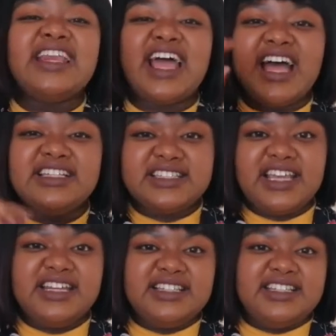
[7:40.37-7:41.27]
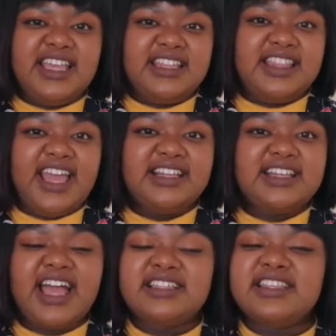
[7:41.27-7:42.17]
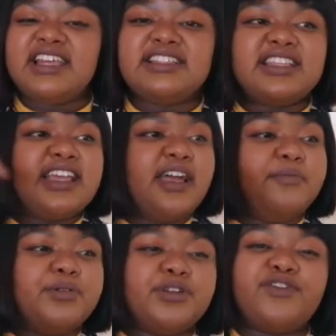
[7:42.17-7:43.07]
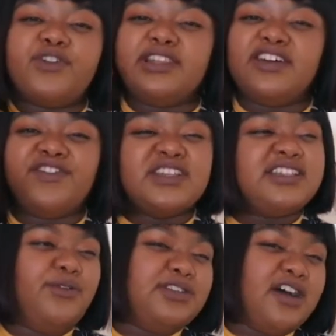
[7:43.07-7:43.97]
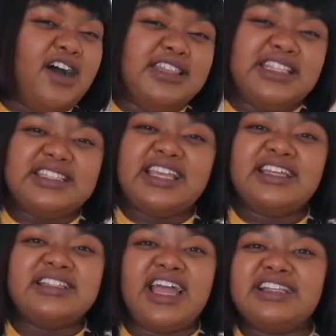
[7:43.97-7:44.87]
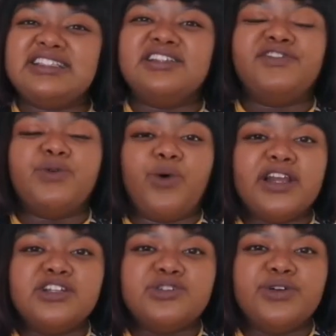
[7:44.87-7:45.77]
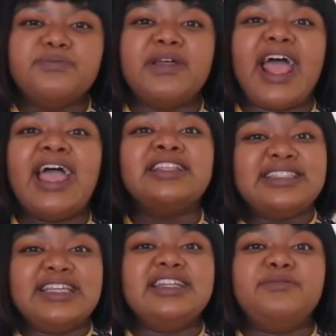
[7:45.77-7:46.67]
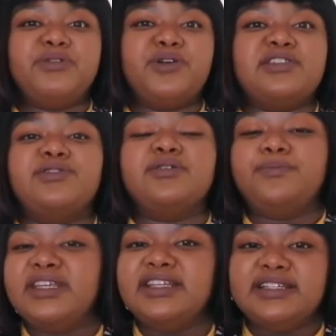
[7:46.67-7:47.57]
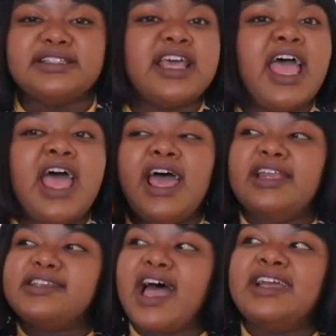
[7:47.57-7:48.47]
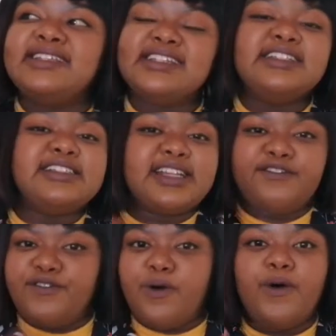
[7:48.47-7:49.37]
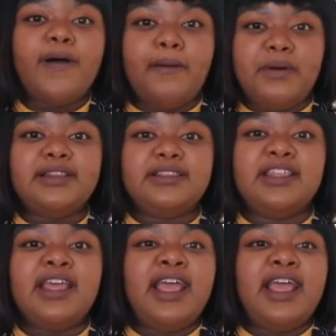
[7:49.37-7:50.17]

And I started saying that. I started saying, I am beautiful. The first day was hard. The second day, I didn't even want to do it, but I did it because I was obedient. And I did it for a month.